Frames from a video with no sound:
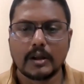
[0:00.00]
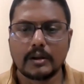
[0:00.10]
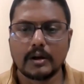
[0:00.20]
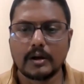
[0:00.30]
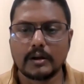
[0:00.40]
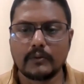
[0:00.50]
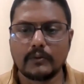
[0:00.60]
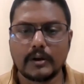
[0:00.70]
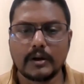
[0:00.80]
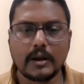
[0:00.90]
The other
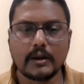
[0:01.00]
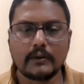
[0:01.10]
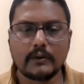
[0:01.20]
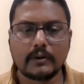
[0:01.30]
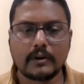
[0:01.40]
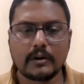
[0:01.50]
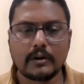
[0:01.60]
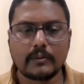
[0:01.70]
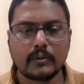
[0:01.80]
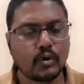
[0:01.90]
one is
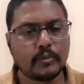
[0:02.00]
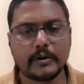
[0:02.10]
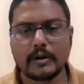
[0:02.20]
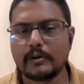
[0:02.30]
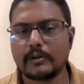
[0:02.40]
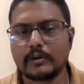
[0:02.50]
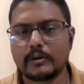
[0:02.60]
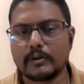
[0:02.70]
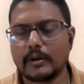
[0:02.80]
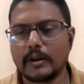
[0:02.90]
cobra.
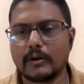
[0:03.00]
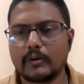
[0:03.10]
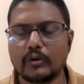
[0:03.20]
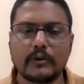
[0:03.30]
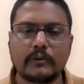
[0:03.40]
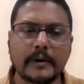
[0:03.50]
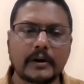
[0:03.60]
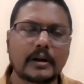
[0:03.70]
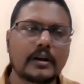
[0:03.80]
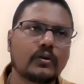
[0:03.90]
It could be
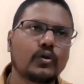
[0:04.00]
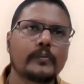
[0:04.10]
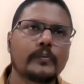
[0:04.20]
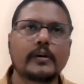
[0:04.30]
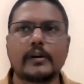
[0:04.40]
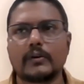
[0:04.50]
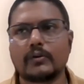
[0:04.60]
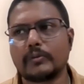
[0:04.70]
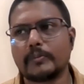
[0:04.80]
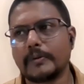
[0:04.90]
spectacle cobra, it
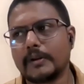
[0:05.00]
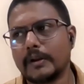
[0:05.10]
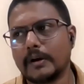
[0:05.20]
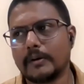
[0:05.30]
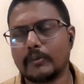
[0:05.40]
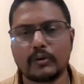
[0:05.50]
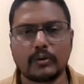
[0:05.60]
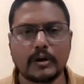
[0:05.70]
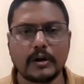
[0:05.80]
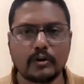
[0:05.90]
could be
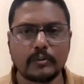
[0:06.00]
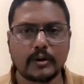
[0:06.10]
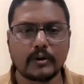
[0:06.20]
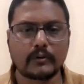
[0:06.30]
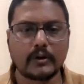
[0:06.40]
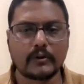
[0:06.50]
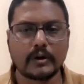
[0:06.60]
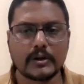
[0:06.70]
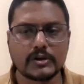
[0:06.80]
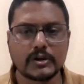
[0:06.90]
monoclade cobra or
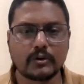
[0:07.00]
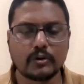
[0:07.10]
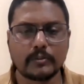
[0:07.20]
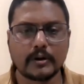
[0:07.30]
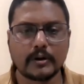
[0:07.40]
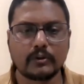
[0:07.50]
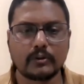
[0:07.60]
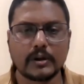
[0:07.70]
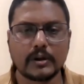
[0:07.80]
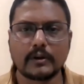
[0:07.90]
Central Asia cobra. So
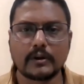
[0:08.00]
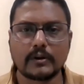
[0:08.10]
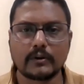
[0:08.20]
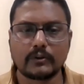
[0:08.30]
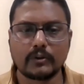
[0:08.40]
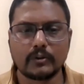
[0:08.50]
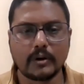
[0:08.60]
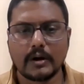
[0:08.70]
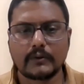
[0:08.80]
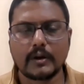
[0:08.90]
these are
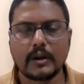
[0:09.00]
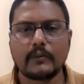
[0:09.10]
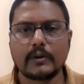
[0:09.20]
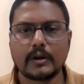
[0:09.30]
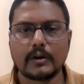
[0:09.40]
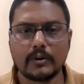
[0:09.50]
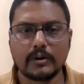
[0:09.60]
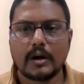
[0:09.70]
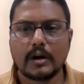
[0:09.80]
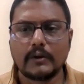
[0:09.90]
also a snake with a
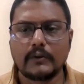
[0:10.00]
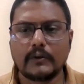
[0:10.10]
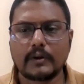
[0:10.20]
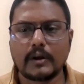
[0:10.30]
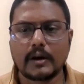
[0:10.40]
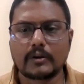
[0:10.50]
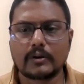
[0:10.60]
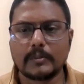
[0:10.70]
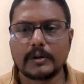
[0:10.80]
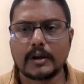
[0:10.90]
hood. This is karat,
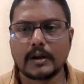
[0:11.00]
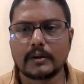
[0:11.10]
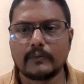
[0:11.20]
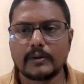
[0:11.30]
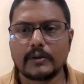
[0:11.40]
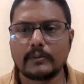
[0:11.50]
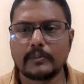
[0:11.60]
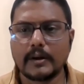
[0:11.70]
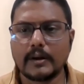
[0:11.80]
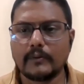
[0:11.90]
common karat, which is
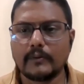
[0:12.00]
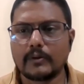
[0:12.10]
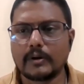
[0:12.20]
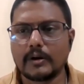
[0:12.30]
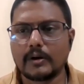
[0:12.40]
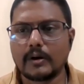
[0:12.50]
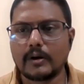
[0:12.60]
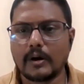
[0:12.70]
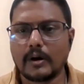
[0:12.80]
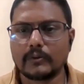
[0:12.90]
mainly found
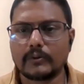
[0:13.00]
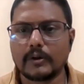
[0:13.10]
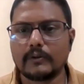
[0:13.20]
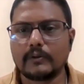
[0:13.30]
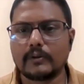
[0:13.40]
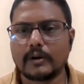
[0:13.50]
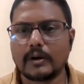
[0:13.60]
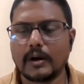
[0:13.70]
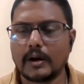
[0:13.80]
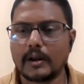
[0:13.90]
in houses,
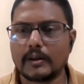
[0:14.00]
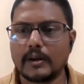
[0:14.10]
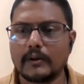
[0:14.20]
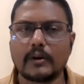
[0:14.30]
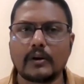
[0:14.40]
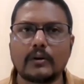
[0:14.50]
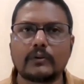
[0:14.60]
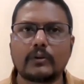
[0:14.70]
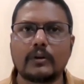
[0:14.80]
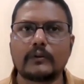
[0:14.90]
and these are
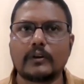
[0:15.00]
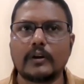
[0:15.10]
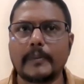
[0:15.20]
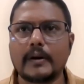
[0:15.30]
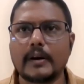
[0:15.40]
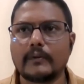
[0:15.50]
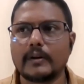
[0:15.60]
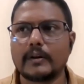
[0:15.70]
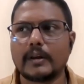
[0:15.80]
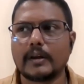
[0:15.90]
also called sleeping devil.
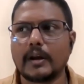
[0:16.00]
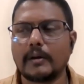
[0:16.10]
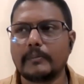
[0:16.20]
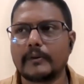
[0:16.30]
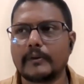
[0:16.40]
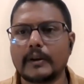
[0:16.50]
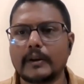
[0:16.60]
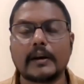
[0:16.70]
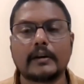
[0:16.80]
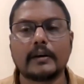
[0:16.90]
They come basically
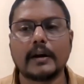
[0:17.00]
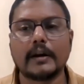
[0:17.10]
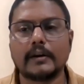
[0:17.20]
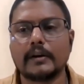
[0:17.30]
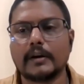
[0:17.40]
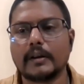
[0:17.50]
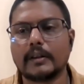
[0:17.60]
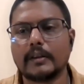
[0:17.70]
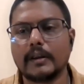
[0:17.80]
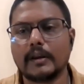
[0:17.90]
at night
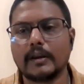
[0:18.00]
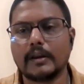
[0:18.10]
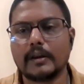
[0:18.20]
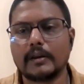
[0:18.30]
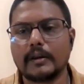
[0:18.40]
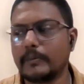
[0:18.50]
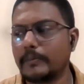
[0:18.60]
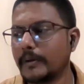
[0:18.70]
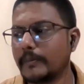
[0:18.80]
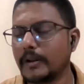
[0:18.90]
and they kill
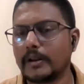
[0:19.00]
people.